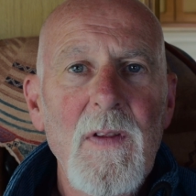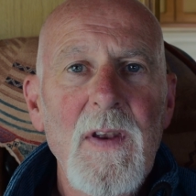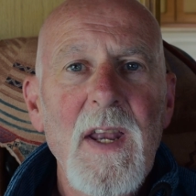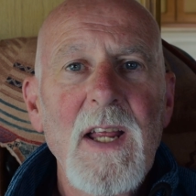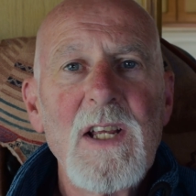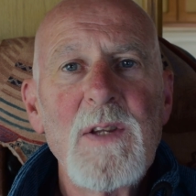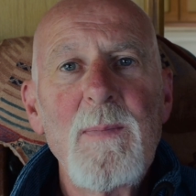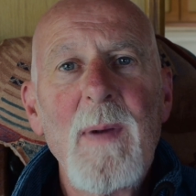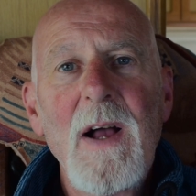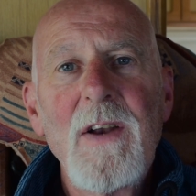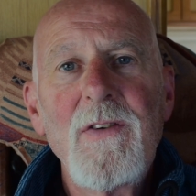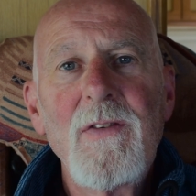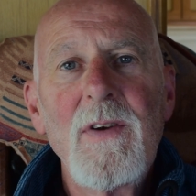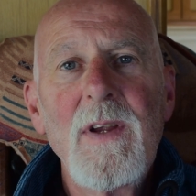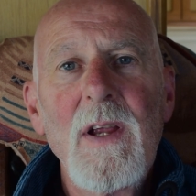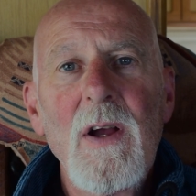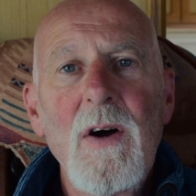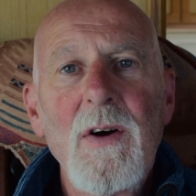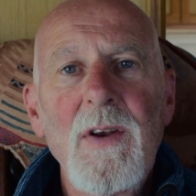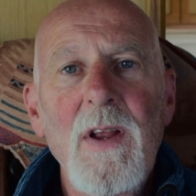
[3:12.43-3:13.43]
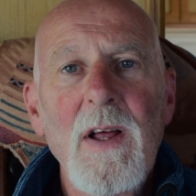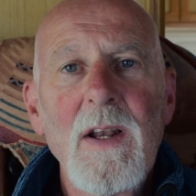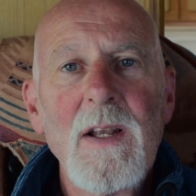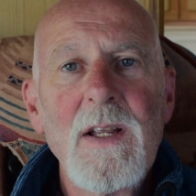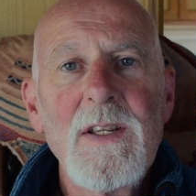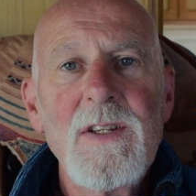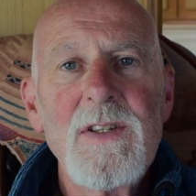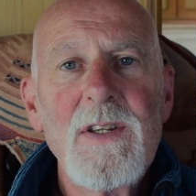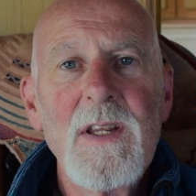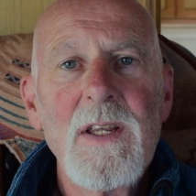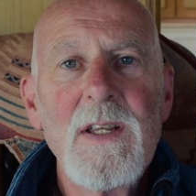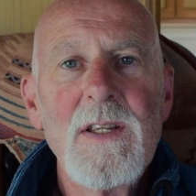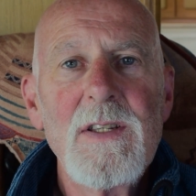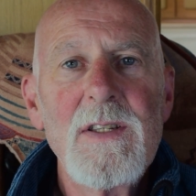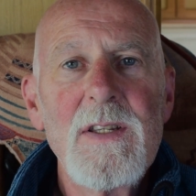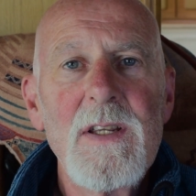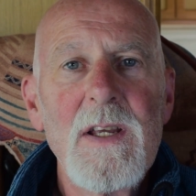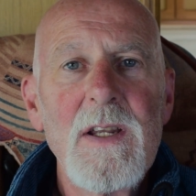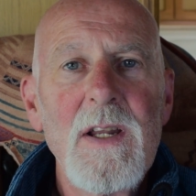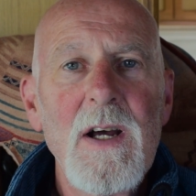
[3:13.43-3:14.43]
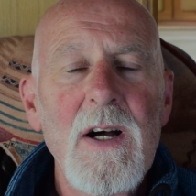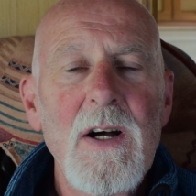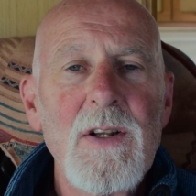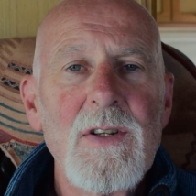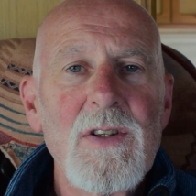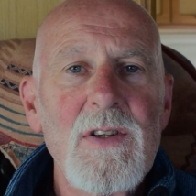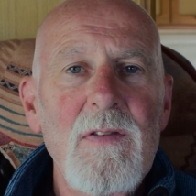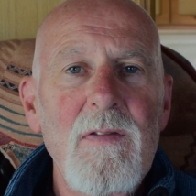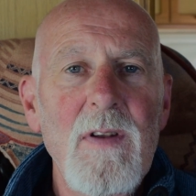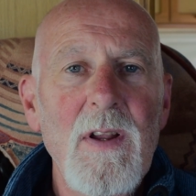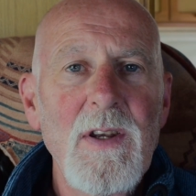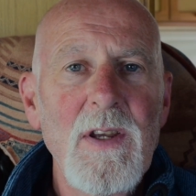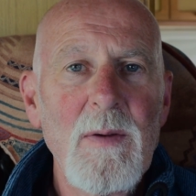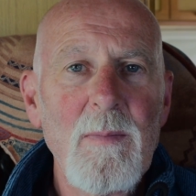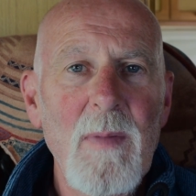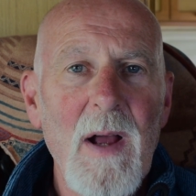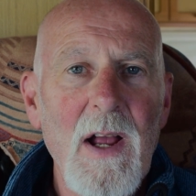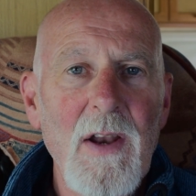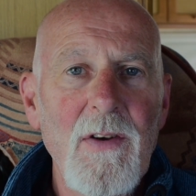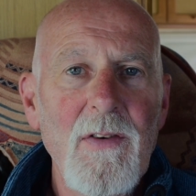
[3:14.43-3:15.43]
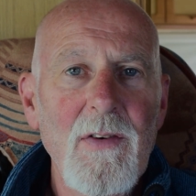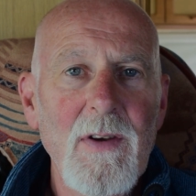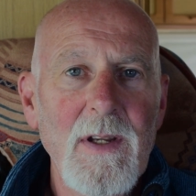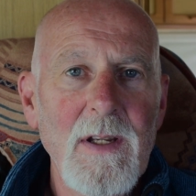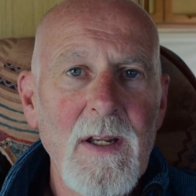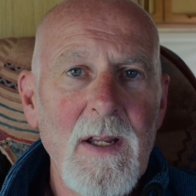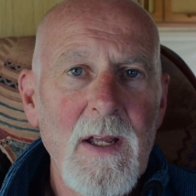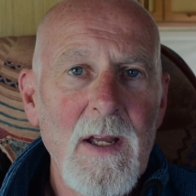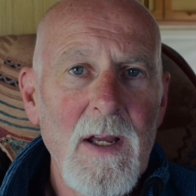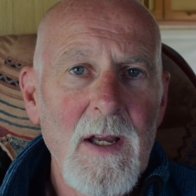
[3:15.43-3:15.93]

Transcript: the next battery on our list is the enhanced flooded battery.